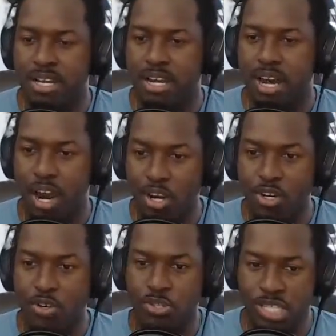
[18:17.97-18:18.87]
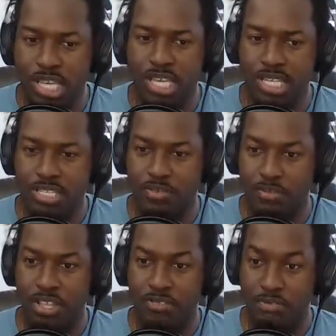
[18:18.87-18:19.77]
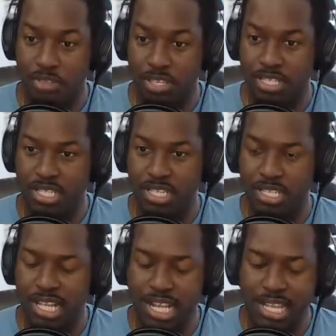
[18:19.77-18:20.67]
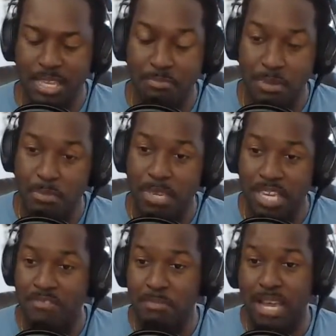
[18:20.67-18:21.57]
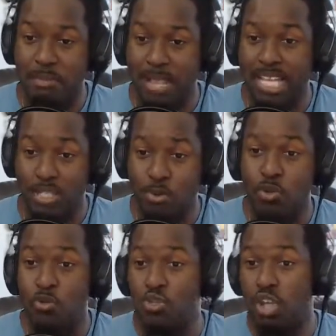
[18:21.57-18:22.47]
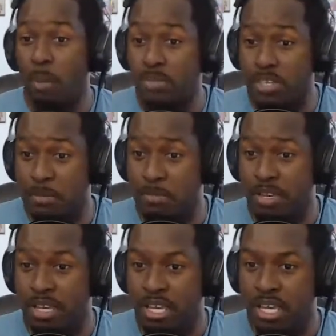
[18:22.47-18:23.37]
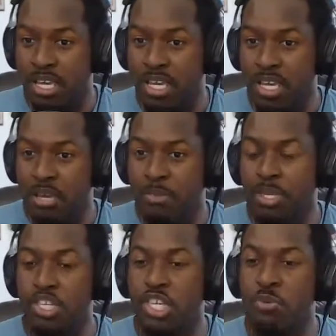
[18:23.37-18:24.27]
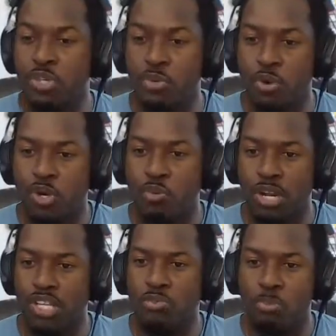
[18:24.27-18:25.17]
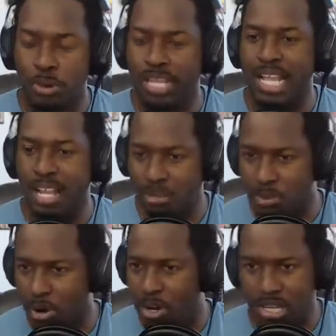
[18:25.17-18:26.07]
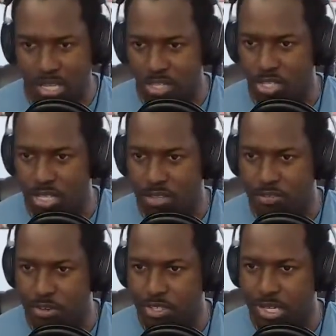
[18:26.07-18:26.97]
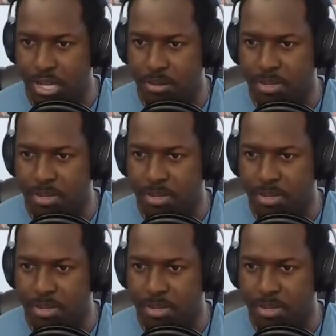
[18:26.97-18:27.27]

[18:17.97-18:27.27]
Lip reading: Arnold is the villain for this season, and I think maybe even the Man in Black is the one who stops him because he was the one who wanted to bring down the park initially the first time.